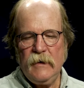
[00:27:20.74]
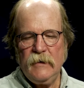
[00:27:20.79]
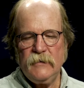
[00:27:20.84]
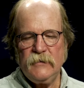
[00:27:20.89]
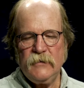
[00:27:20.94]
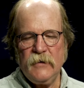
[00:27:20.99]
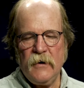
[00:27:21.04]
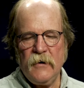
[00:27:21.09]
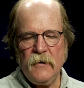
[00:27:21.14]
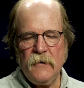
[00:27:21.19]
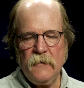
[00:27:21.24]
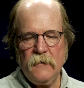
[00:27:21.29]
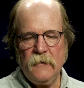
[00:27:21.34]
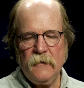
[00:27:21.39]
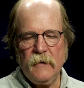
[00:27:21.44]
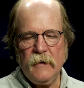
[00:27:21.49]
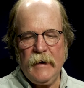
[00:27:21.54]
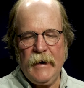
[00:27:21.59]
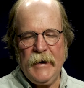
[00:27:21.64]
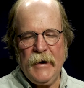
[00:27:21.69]

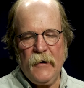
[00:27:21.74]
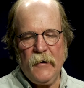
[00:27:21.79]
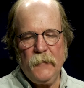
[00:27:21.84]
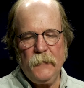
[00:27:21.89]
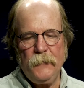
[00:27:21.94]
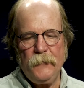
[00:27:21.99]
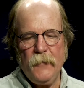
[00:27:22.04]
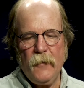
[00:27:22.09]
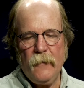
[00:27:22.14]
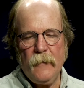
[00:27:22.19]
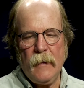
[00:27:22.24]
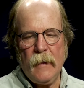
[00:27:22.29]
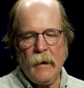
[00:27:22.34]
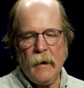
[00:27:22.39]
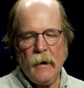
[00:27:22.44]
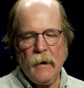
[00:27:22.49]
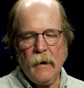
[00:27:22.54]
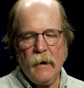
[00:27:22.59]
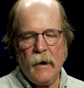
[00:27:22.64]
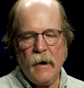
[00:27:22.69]
So
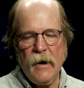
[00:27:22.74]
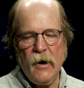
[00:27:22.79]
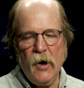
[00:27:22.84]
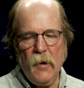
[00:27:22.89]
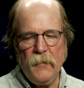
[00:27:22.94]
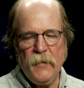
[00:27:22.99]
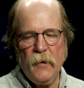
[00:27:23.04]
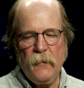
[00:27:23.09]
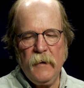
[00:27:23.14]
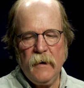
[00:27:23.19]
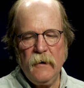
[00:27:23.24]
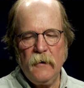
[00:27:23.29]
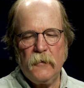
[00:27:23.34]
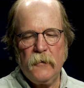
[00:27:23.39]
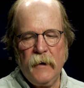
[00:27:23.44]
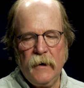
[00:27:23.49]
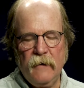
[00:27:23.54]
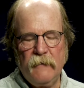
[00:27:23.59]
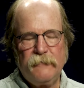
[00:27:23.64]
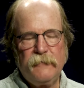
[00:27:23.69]
I hope that we can
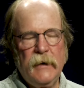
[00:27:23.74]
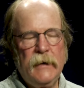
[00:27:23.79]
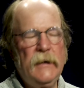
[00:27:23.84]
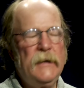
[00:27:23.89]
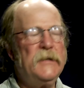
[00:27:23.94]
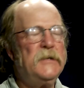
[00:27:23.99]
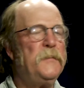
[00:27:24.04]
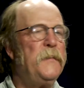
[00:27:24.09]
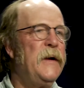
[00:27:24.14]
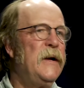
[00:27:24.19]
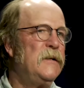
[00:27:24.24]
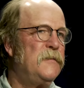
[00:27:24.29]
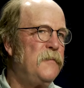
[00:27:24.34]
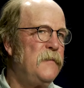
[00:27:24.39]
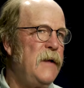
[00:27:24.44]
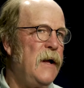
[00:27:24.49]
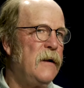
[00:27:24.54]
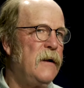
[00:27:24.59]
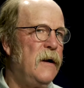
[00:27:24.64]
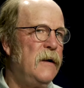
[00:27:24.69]
create a friendly space for
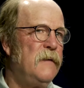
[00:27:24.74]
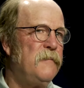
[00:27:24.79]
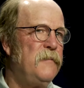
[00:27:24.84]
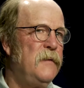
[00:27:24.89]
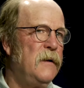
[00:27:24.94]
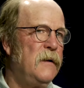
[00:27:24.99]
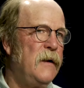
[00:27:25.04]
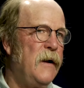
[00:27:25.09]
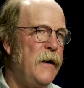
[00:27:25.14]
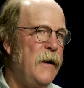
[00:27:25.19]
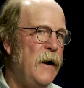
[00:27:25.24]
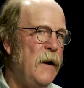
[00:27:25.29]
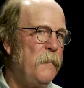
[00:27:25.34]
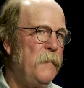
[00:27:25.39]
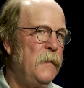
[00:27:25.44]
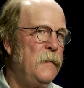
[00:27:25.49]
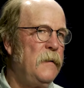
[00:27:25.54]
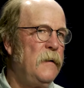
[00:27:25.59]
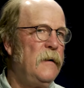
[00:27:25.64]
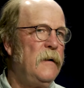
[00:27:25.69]
that kind of thing to
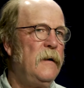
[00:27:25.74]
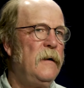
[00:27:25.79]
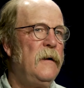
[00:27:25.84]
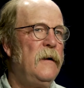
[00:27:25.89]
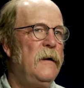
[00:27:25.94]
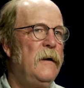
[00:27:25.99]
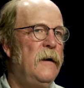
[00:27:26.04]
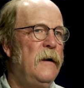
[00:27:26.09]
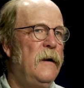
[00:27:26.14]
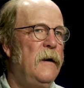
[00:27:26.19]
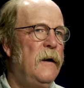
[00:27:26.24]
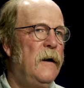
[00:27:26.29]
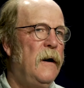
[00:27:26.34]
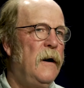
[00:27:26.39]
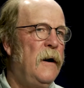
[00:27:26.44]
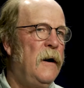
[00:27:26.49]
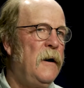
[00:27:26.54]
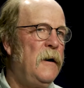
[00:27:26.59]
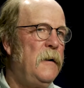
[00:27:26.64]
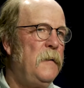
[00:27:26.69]
happen.
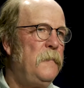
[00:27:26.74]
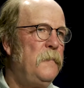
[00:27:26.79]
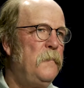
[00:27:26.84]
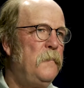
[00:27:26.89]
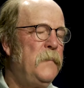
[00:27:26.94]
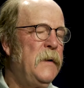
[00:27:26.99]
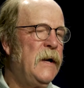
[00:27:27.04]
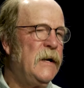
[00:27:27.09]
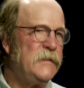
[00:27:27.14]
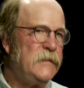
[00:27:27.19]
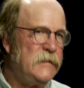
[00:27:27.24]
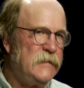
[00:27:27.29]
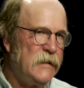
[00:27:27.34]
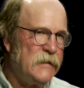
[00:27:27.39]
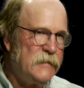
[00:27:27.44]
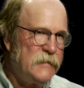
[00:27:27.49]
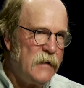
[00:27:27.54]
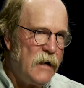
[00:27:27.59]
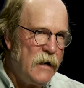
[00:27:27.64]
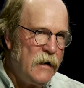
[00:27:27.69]
Because it's
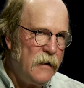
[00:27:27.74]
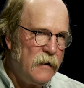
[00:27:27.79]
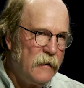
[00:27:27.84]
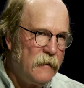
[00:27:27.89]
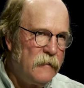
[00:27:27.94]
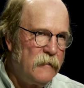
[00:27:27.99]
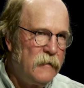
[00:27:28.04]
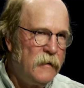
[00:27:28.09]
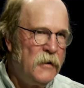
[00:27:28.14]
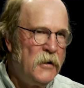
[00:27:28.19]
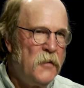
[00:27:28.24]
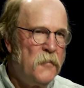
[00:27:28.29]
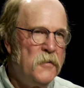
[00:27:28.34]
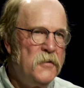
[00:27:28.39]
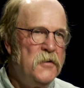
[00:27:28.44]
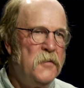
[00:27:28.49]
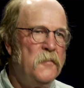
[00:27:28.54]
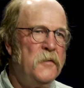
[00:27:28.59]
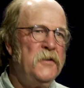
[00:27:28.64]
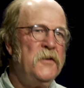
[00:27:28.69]
exciting,
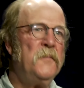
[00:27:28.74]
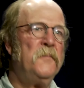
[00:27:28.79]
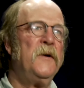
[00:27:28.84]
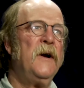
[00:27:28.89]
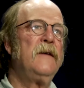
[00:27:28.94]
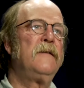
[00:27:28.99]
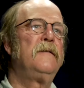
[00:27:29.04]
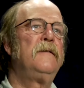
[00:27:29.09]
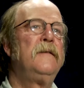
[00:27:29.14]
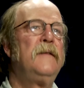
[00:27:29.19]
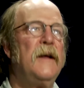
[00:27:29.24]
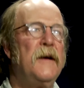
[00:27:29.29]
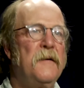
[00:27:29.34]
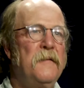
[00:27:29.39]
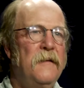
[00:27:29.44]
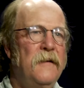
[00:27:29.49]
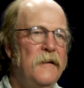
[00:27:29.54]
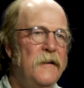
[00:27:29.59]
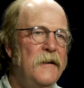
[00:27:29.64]
when you break through that